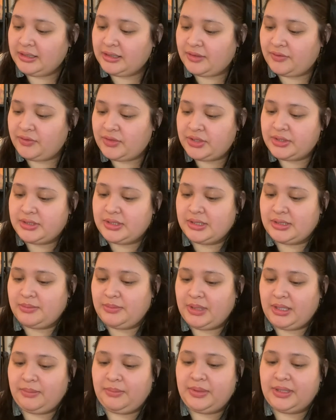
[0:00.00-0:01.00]
confuses
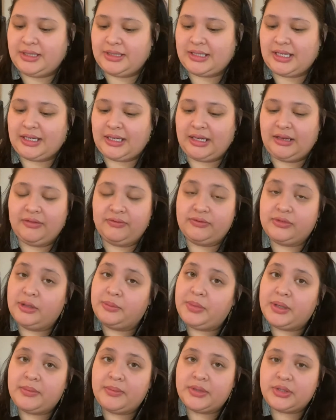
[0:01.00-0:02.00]
me because I keep
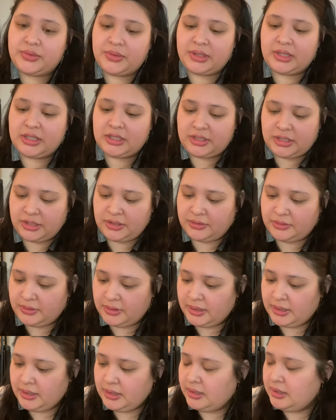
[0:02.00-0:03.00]
flipping between the two.
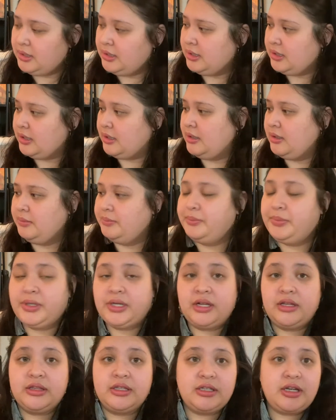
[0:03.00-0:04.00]
But
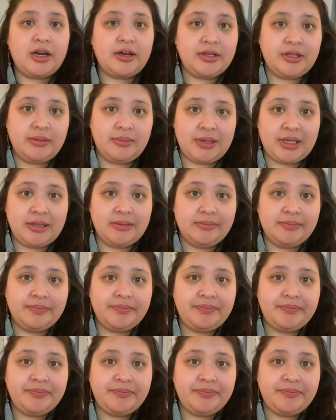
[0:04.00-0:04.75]
on the document,